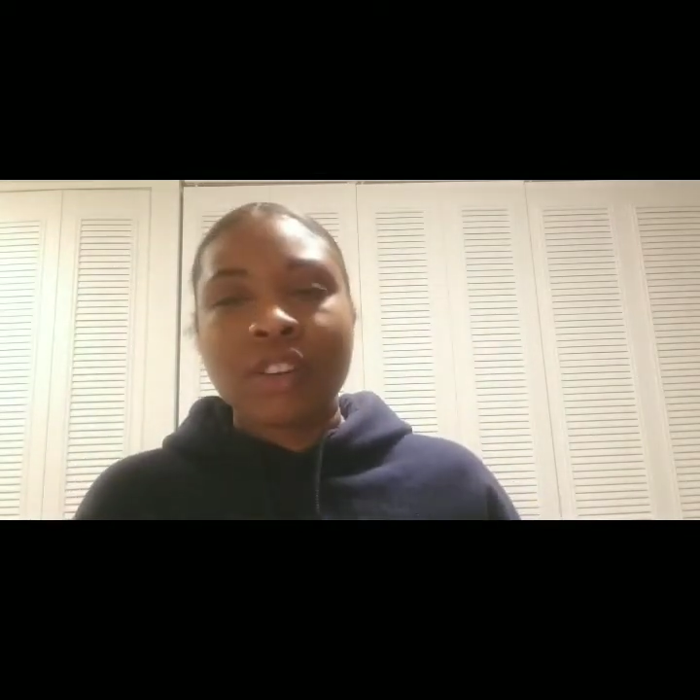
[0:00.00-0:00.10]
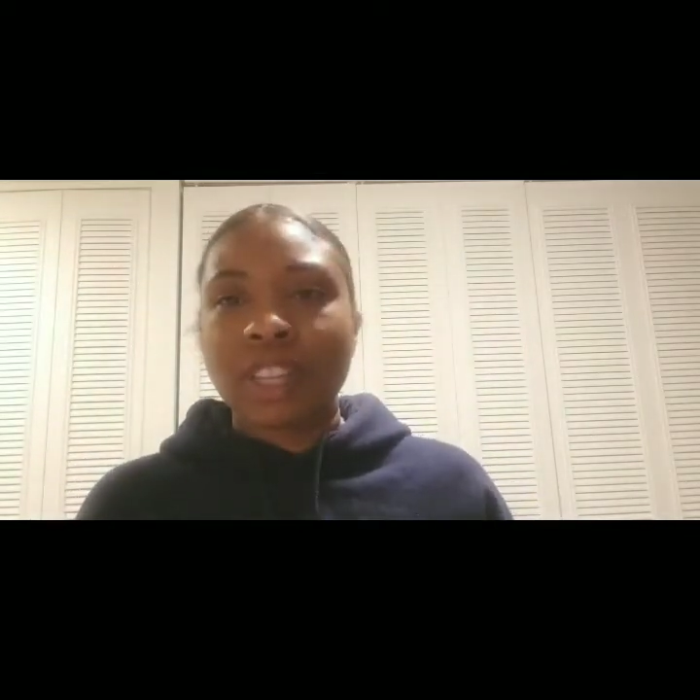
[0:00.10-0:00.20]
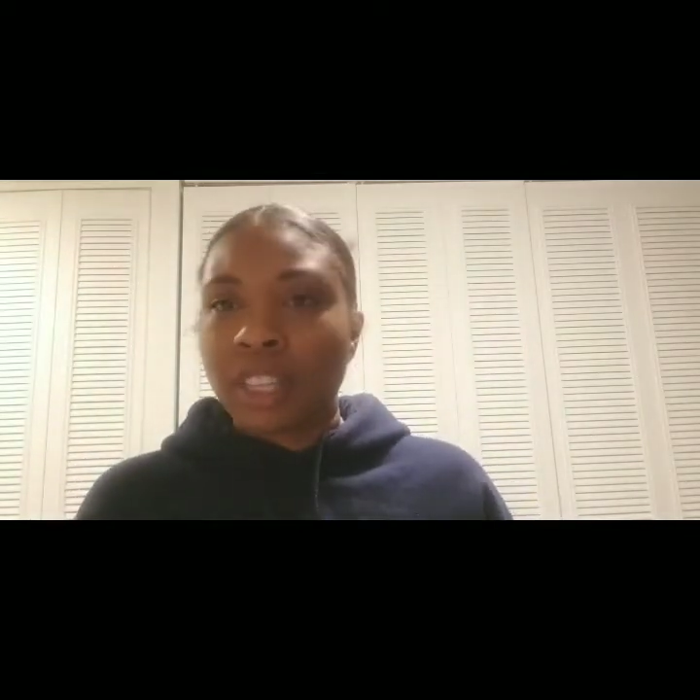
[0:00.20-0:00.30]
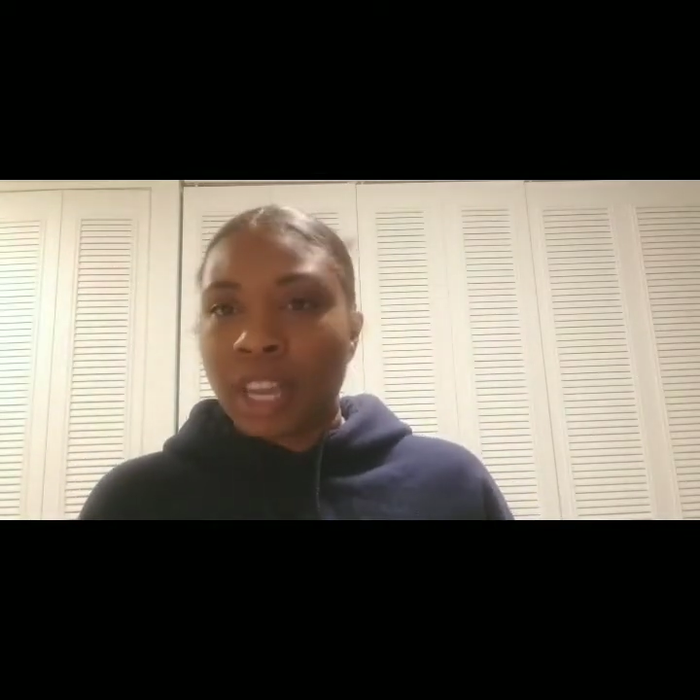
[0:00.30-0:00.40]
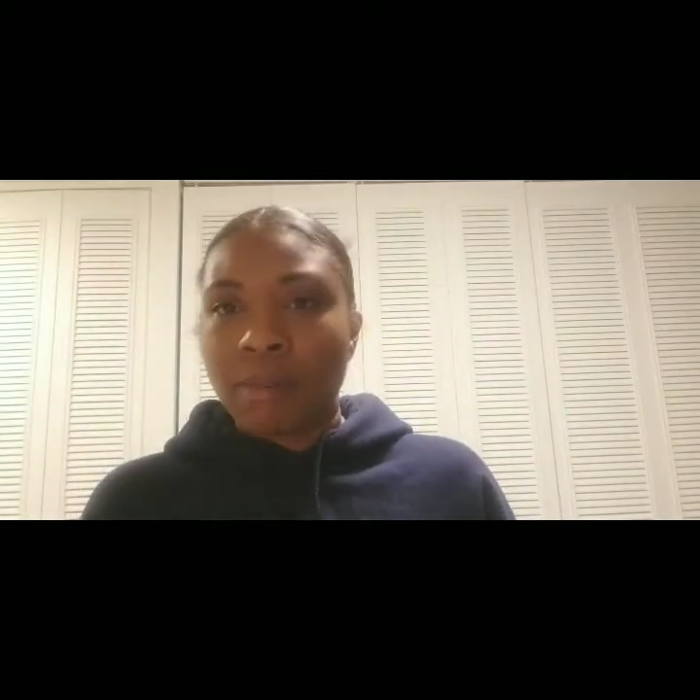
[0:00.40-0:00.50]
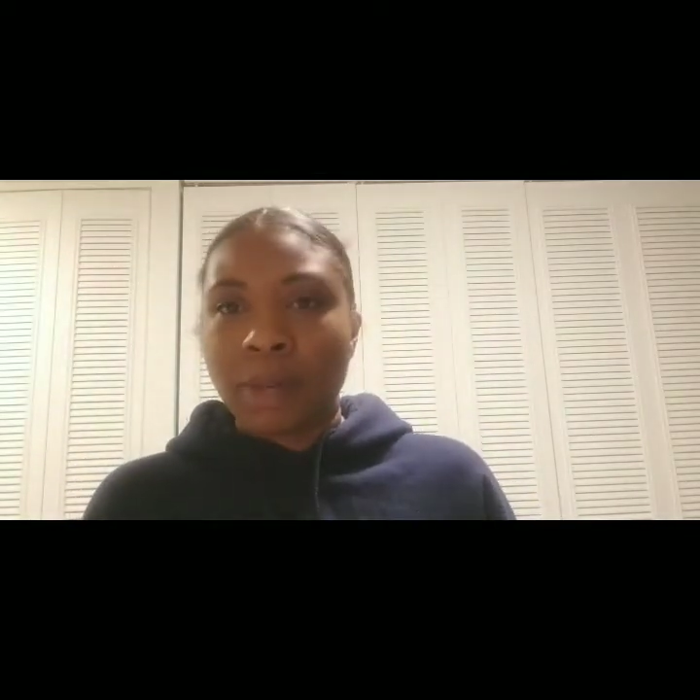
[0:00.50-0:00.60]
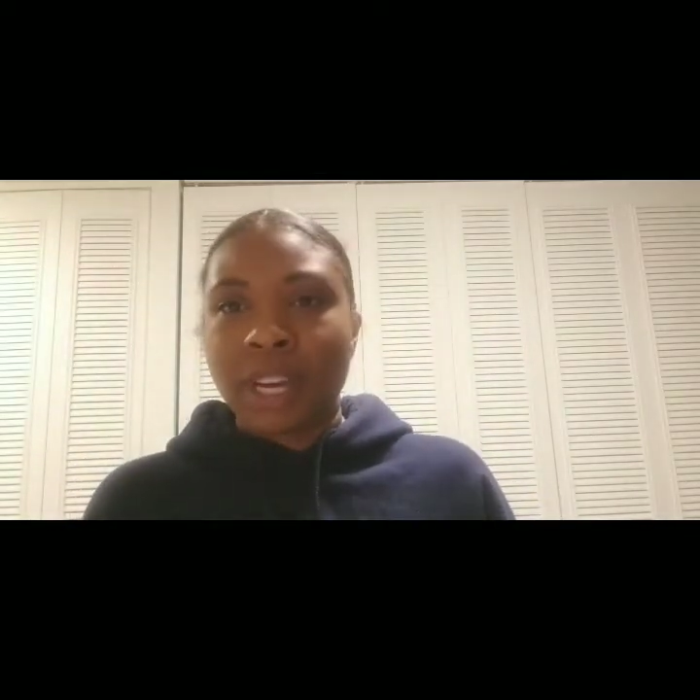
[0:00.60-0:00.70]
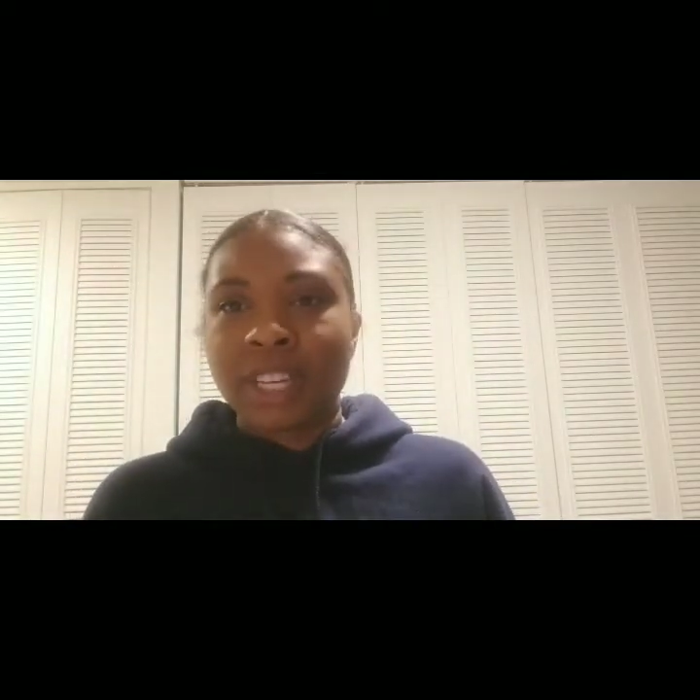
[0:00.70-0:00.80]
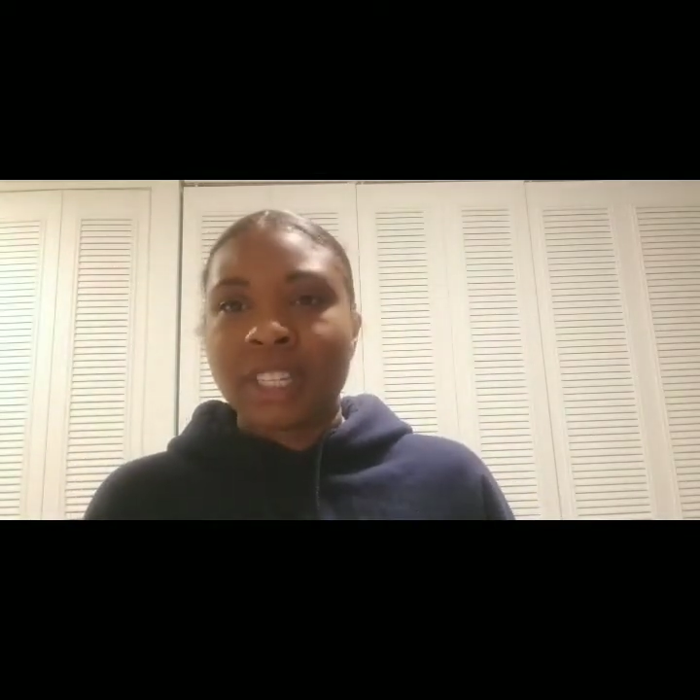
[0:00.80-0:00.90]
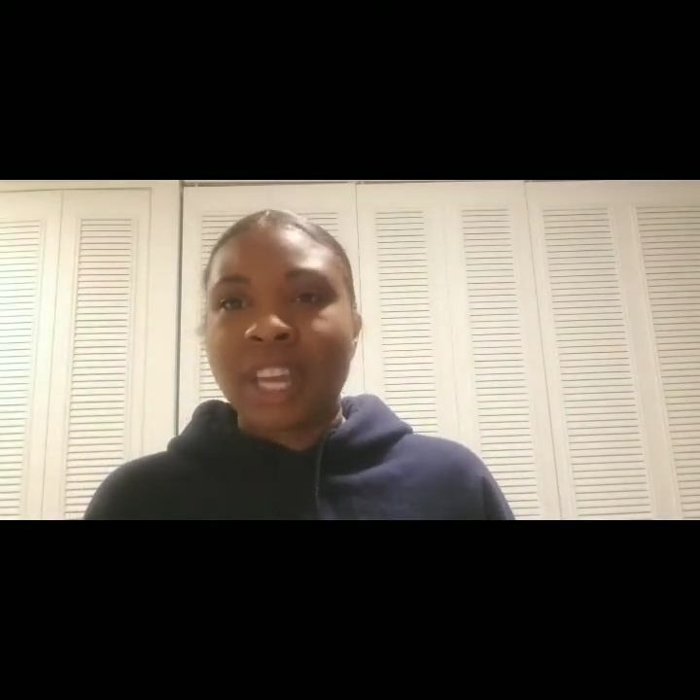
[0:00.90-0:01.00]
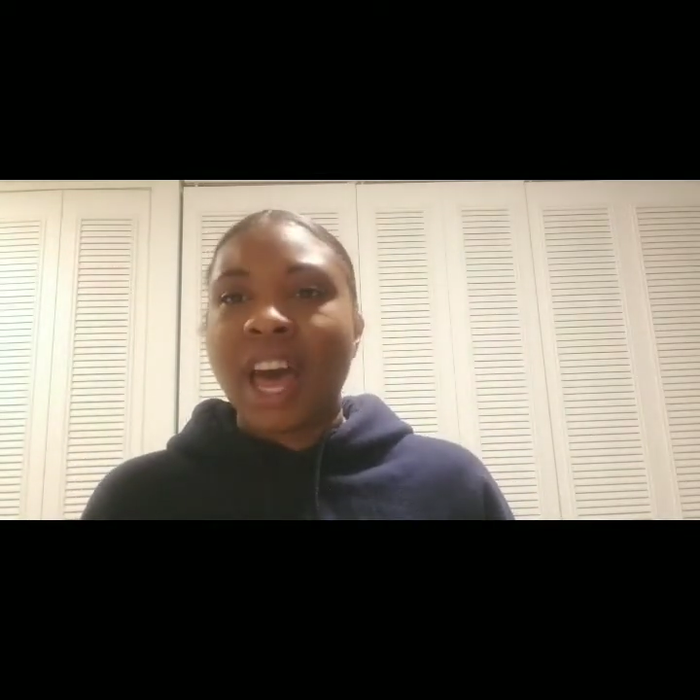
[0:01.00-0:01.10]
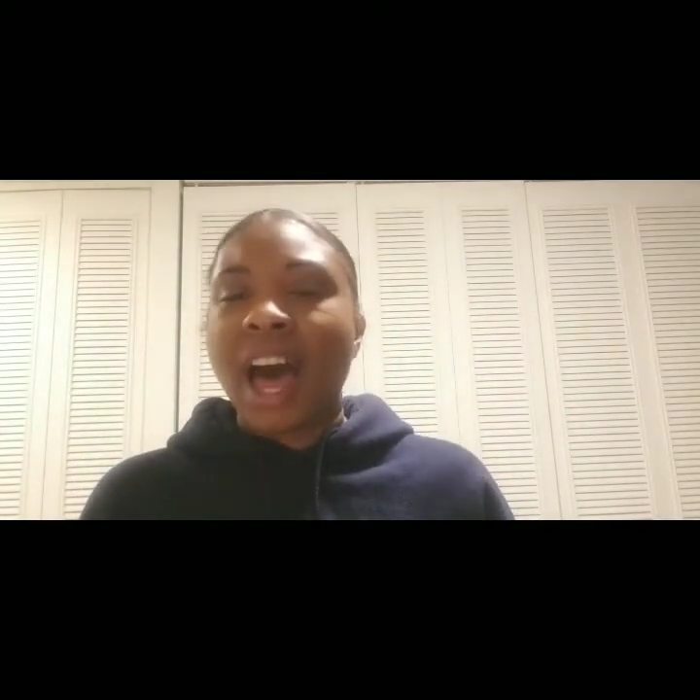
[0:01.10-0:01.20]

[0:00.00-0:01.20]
on the link because